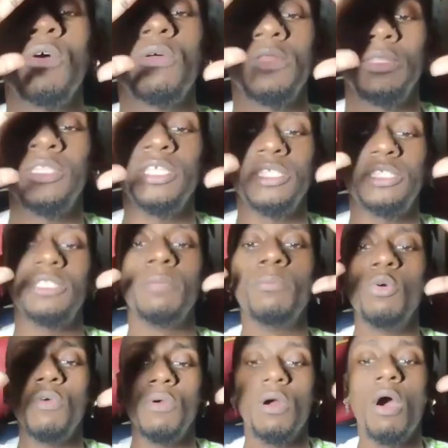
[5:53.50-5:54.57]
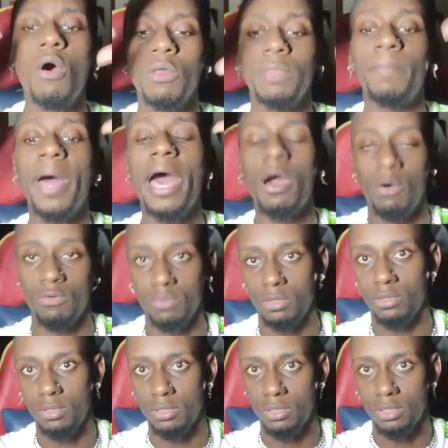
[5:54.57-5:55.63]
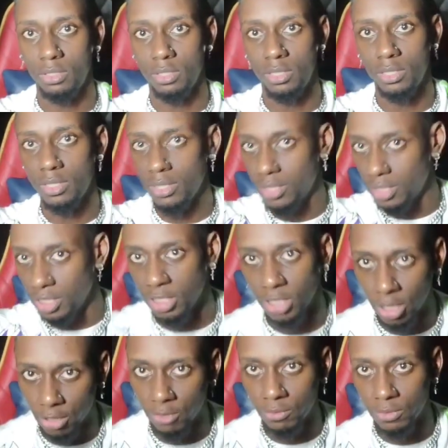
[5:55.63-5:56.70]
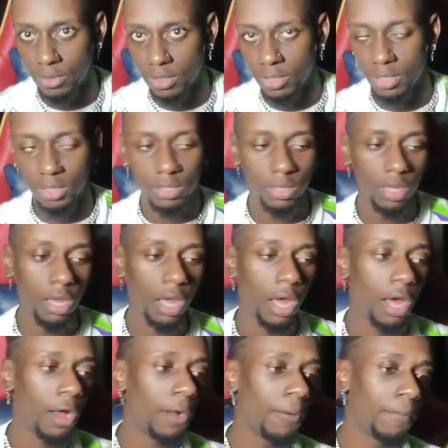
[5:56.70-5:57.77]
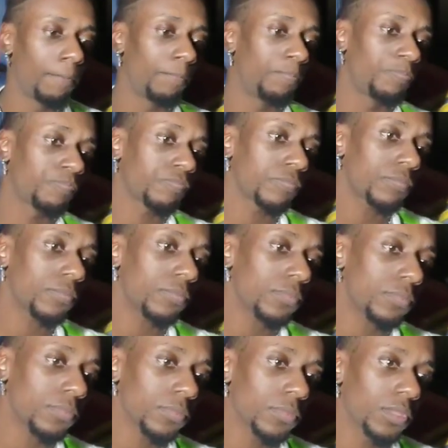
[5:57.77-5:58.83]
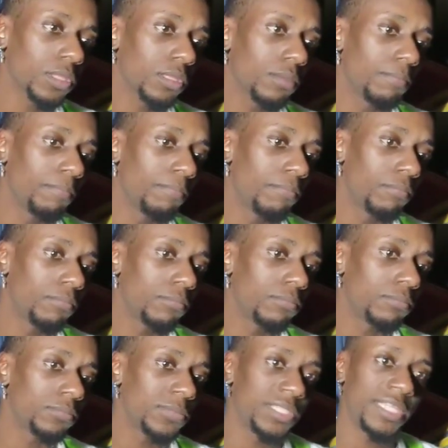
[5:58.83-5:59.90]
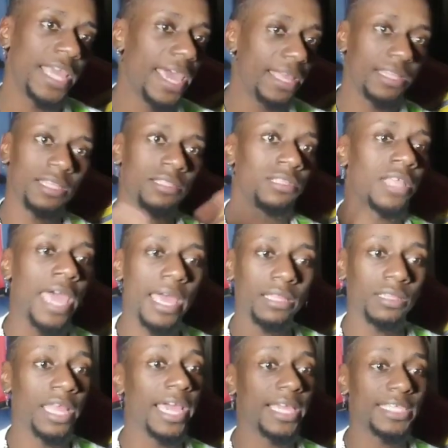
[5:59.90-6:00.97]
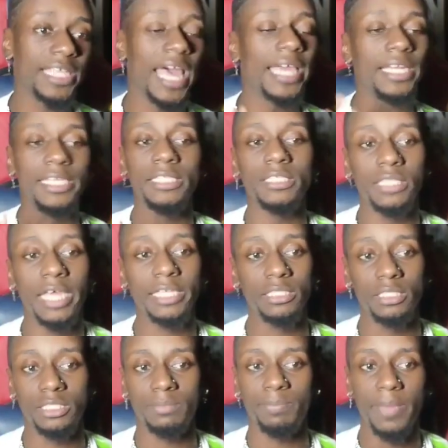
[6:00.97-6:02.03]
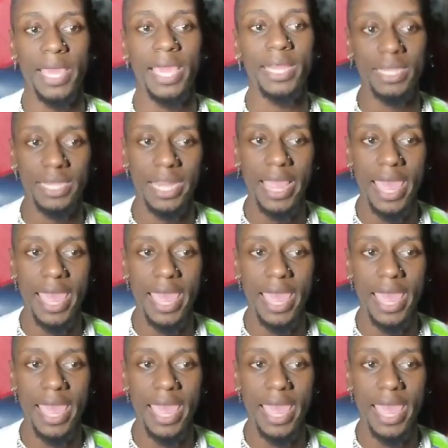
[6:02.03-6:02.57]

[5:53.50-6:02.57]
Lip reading: know, this the movie all about. You know, that like, cause I didn't like expect